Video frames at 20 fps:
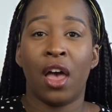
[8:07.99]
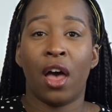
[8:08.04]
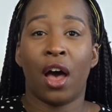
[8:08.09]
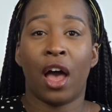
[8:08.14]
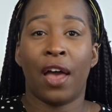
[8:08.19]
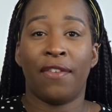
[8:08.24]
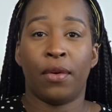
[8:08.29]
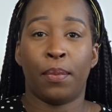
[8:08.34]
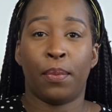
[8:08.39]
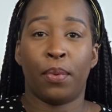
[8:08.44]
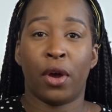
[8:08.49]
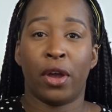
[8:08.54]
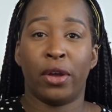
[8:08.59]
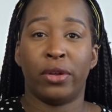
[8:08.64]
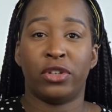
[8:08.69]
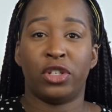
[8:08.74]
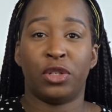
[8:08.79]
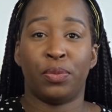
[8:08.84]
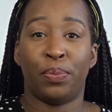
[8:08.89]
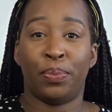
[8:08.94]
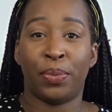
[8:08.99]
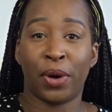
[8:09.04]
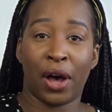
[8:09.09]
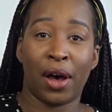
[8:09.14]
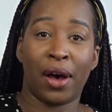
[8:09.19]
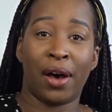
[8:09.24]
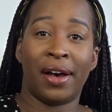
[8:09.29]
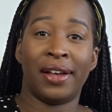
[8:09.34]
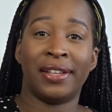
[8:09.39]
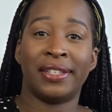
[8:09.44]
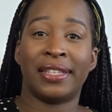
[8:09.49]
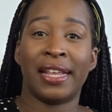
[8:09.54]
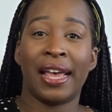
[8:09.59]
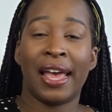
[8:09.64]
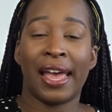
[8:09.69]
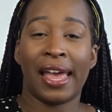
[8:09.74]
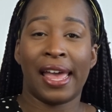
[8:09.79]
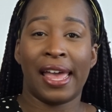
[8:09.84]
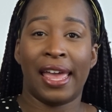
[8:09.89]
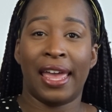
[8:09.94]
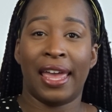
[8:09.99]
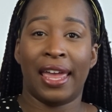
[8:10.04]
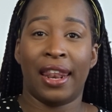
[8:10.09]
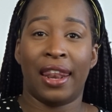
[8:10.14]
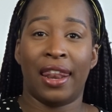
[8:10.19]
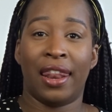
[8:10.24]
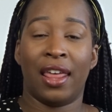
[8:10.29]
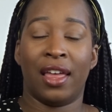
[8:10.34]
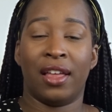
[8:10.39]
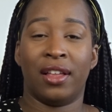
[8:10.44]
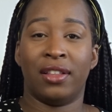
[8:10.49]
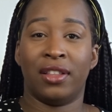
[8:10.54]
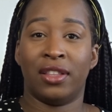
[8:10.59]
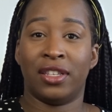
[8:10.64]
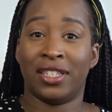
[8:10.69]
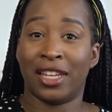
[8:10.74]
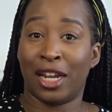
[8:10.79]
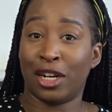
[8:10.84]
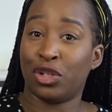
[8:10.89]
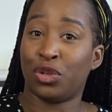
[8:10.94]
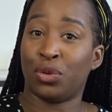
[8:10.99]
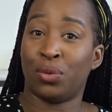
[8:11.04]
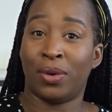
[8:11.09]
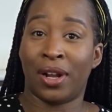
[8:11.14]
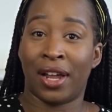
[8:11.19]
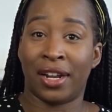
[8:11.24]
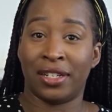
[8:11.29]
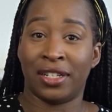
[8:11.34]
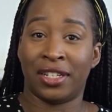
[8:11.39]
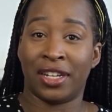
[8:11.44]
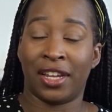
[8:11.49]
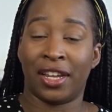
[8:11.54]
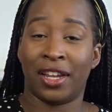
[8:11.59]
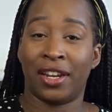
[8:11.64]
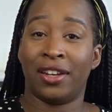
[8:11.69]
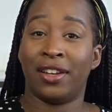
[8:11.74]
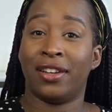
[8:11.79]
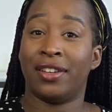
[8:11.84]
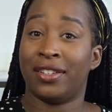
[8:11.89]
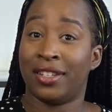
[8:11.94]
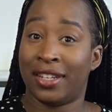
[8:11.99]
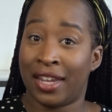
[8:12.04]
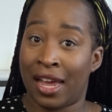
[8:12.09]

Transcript: I've approached bars in central London,